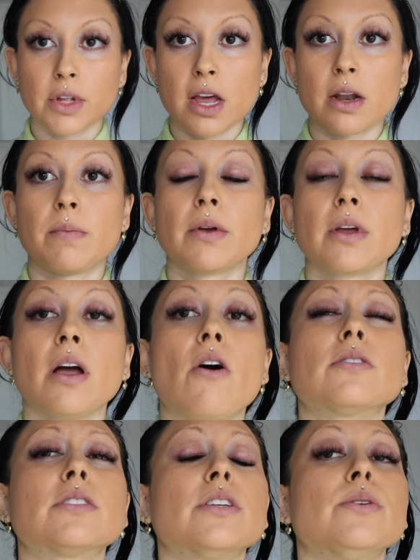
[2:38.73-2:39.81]
And I'm
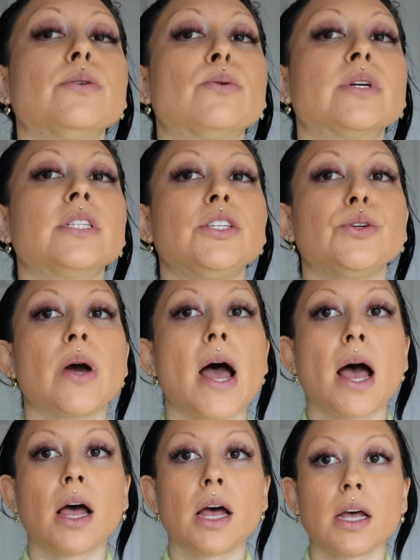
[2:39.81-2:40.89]
also going to
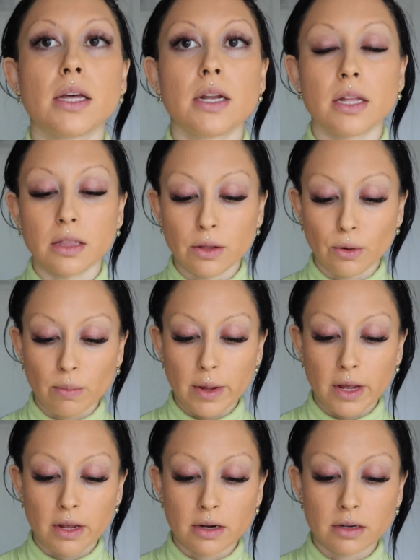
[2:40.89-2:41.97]
add a little
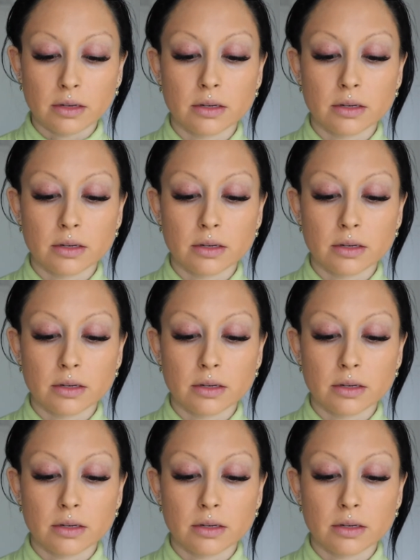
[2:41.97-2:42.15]
bit